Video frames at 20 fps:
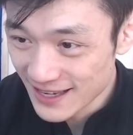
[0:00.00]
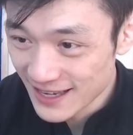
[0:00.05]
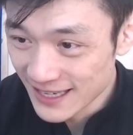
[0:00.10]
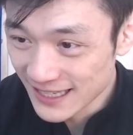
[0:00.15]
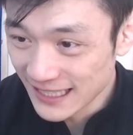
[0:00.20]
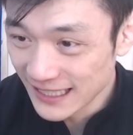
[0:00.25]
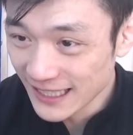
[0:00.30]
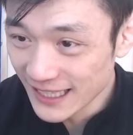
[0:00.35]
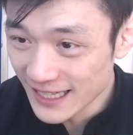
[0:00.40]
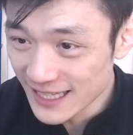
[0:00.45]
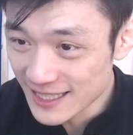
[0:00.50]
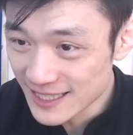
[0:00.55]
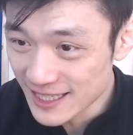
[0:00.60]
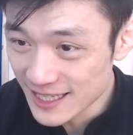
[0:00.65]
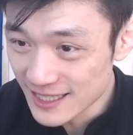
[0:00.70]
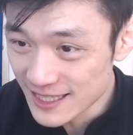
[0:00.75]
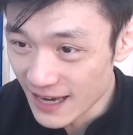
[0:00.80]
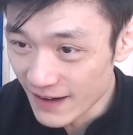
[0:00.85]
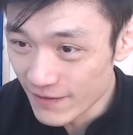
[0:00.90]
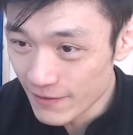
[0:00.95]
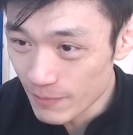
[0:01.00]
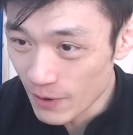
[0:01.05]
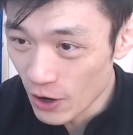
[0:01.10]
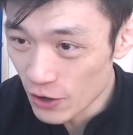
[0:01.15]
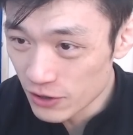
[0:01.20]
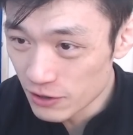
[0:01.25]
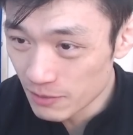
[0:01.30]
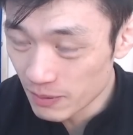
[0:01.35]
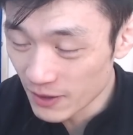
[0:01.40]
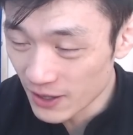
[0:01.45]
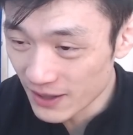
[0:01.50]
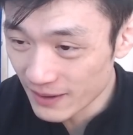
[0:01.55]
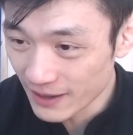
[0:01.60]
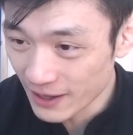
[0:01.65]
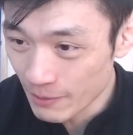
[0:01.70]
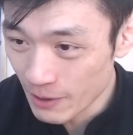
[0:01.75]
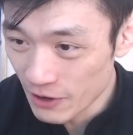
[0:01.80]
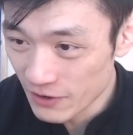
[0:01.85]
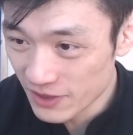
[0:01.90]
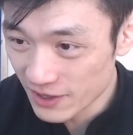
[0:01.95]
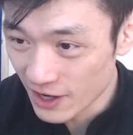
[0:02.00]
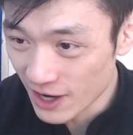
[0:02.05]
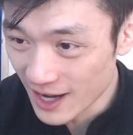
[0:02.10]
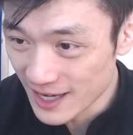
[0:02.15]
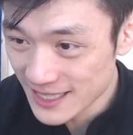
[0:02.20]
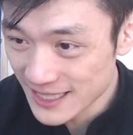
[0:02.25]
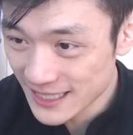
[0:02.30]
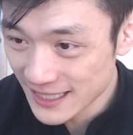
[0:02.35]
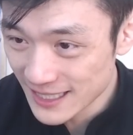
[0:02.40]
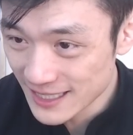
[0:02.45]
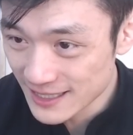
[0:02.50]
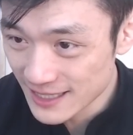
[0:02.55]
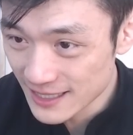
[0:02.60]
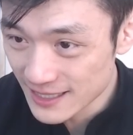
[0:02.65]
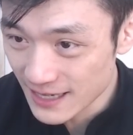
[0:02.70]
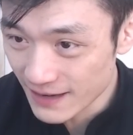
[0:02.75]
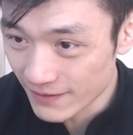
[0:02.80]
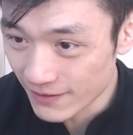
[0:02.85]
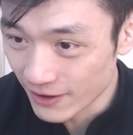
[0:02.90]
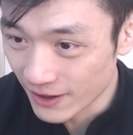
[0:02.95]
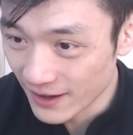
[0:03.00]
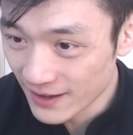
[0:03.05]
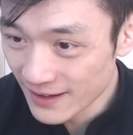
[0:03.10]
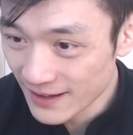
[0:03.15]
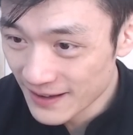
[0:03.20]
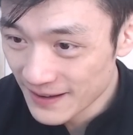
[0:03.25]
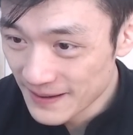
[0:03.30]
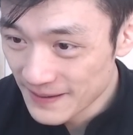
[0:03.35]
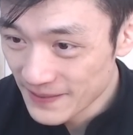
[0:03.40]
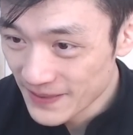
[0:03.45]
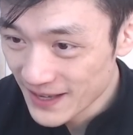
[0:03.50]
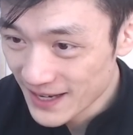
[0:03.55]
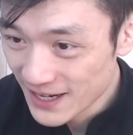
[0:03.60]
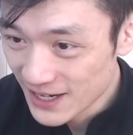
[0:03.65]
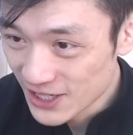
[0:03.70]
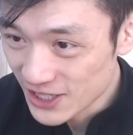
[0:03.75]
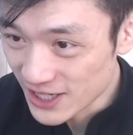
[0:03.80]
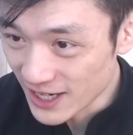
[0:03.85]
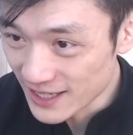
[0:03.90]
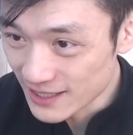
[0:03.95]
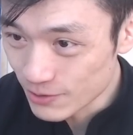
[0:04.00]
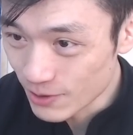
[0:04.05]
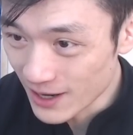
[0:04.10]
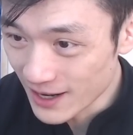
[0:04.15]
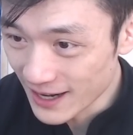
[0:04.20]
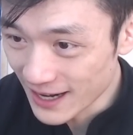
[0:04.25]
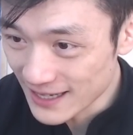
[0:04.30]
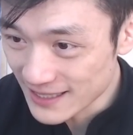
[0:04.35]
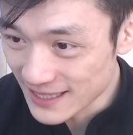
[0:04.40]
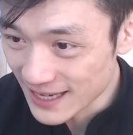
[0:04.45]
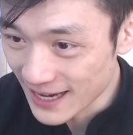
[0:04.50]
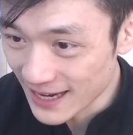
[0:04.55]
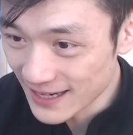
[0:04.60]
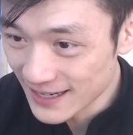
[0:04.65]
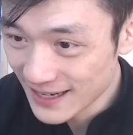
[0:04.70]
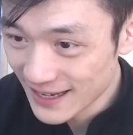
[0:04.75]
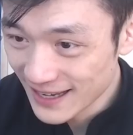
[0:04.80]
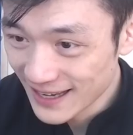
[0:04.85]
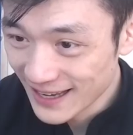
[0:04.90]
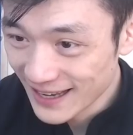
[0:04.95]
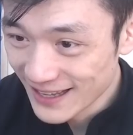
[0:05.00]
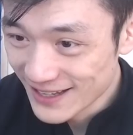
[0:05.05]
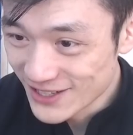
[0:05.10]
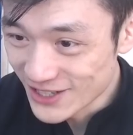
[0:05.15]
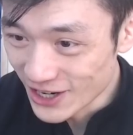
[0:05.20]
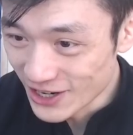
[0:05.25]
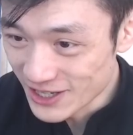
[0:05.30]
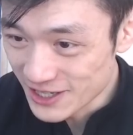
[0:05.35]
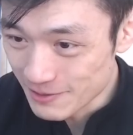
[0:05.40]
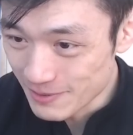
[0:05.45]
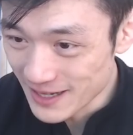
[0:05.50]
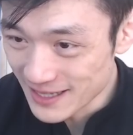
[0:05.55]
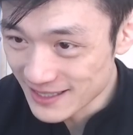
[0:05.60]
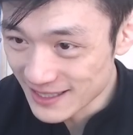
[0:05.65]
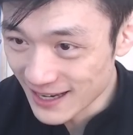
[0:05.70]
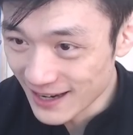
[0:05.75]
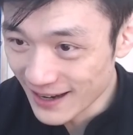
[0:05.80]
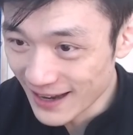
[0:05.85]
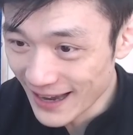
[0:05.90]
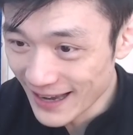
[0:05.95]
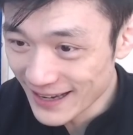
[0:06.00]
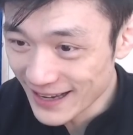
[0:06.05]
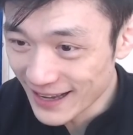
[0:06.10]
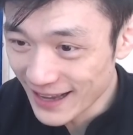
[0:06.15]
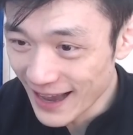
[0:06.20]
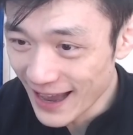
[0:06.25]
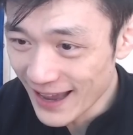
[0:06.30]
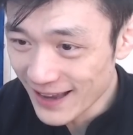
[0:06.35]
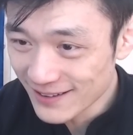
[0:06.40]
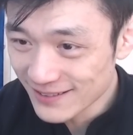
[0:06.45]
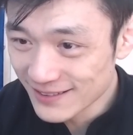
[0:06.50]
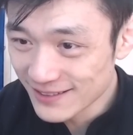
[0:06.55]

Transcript: He clearly sees both the guys. He clearly sees everyone. Shakes one guy's hand. Joe Schmidt's like, hey.